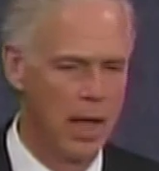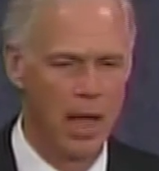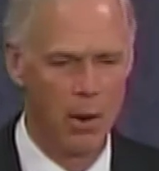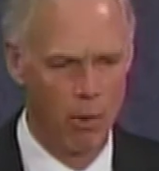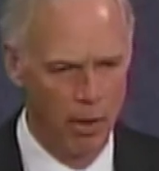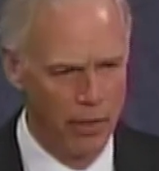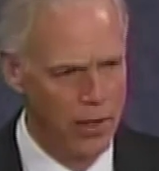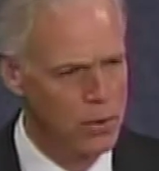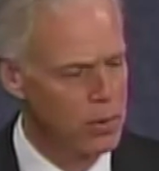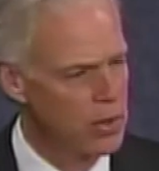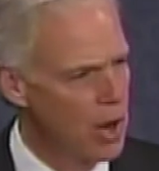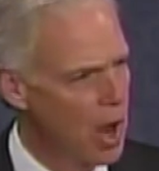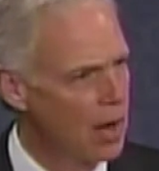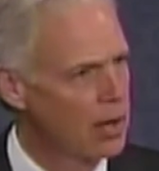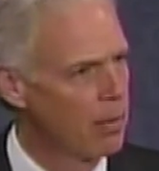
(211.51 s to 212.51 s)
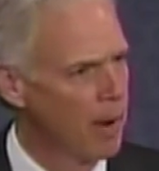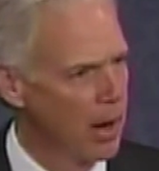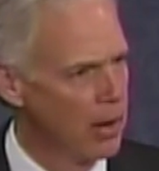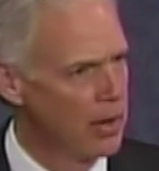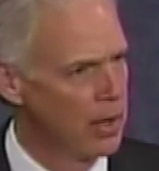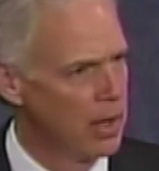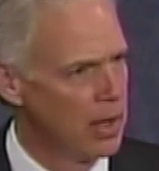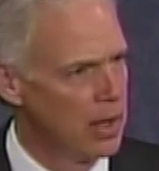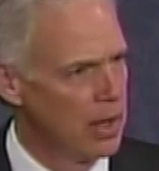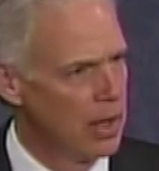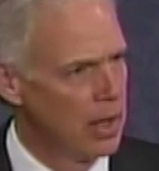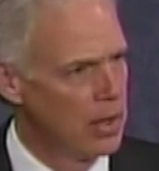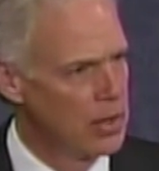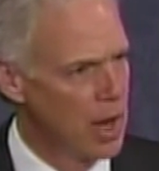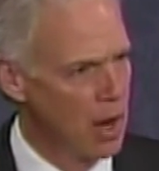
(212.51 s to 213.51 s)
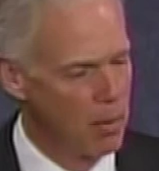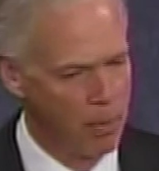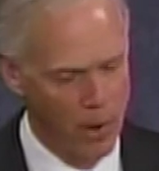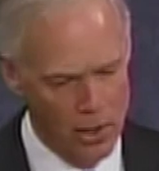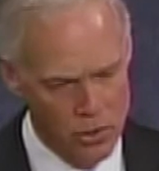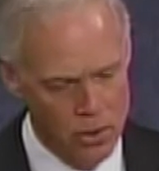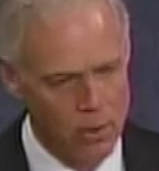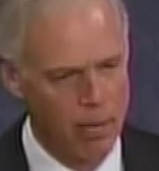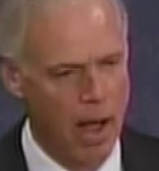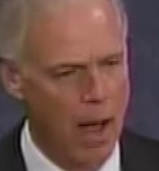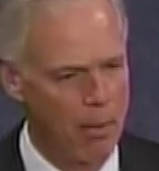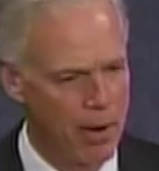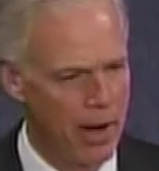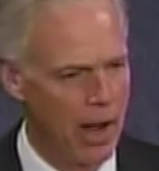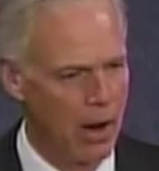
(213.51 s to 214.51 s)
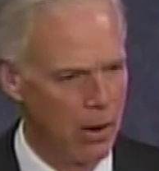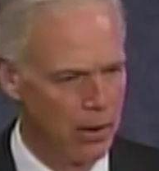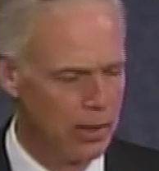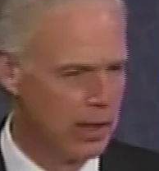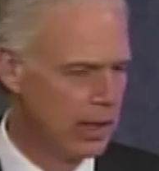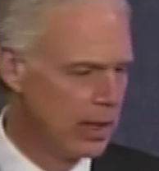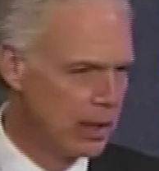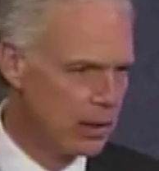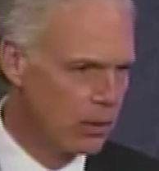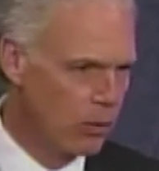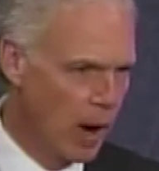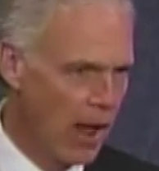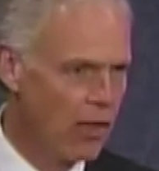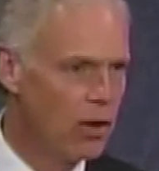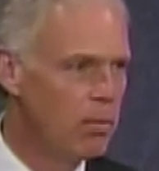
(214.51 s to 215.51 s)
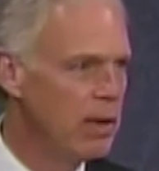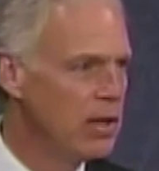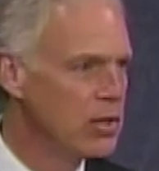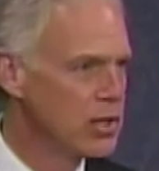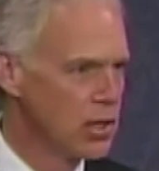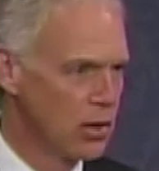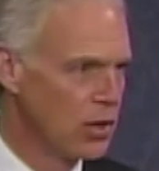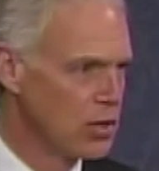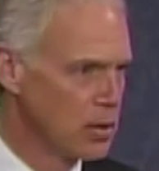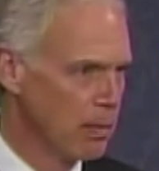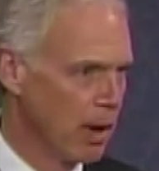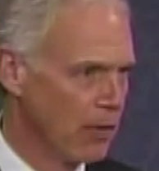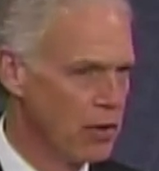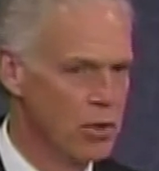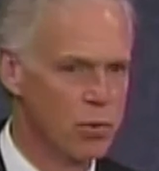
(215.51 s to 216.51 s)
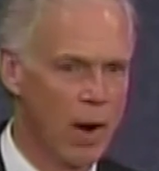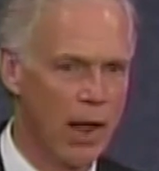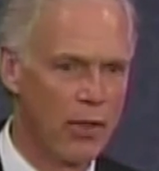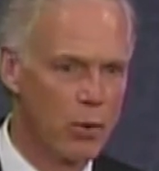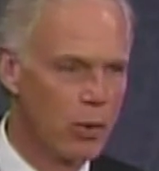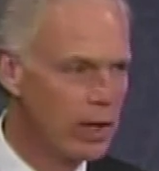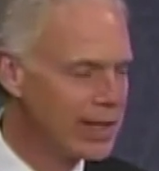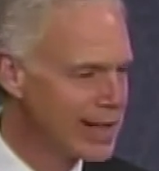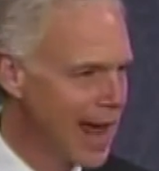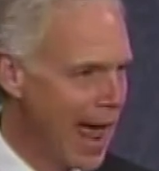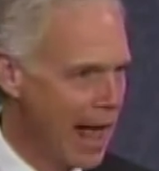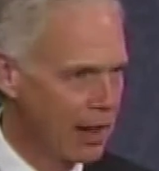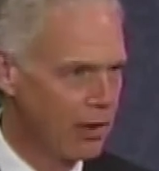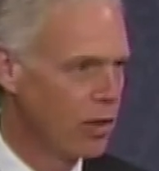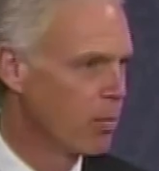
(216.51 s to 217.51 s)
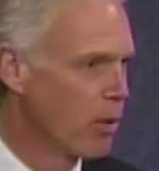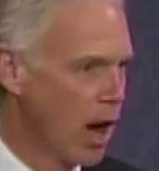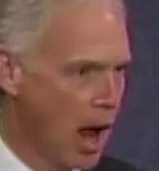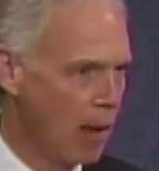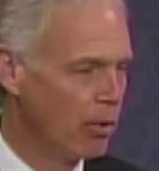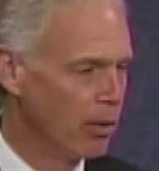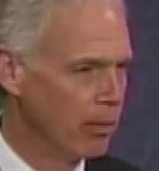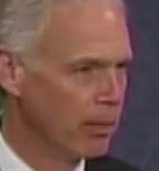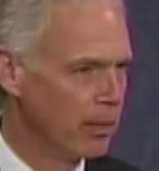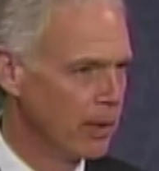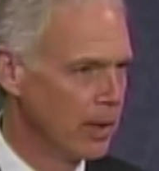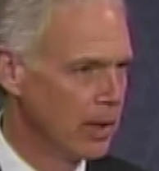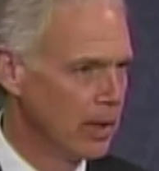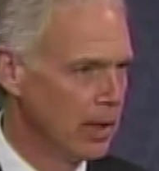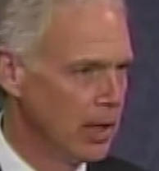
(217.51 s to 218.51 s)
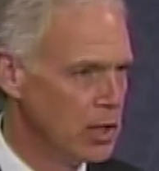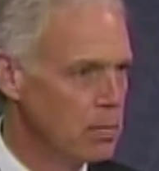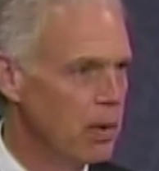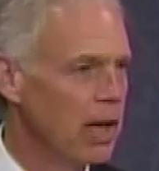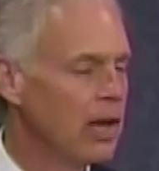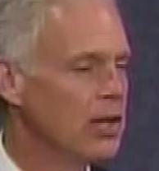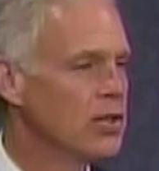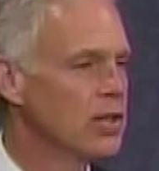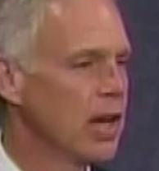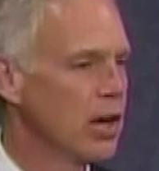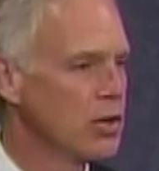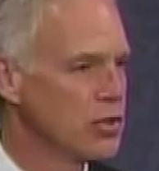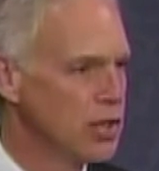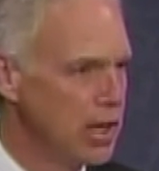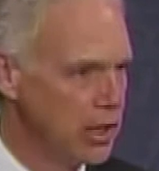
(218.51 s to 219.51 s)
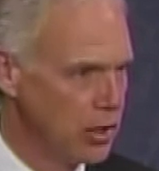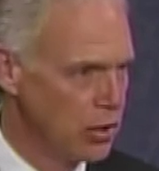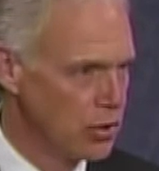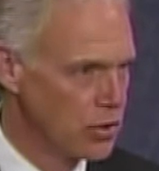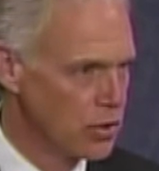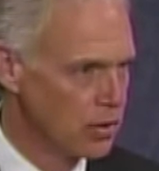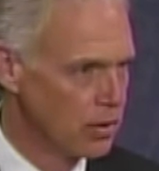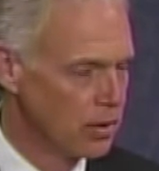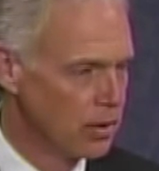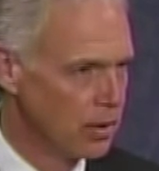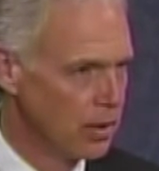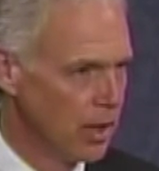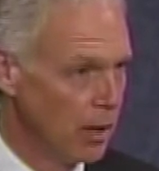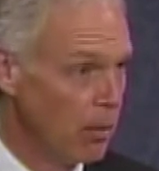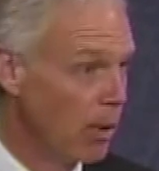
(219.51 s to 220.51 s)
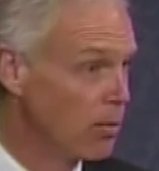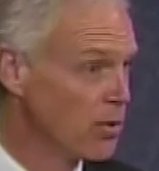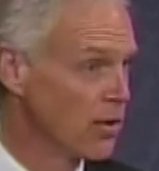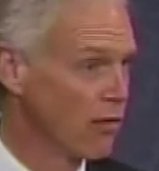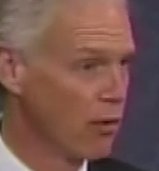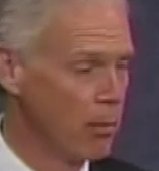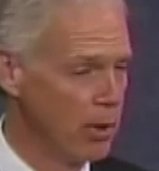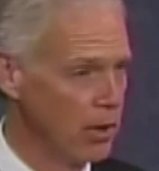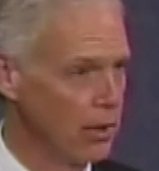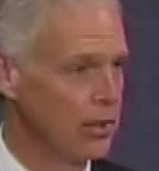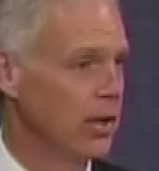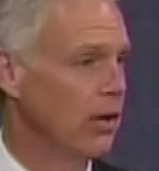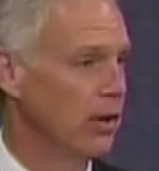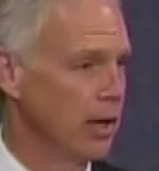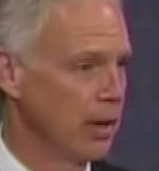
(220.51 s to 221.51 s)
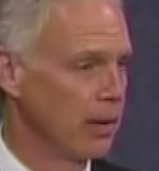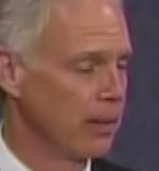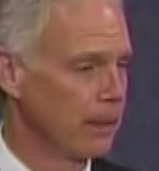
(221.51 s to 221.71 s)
And one of the things we talked about is how President Obama now, rather than being serious about this, rather than really tackling the problem, he's beginning to scare seniors and members of our military.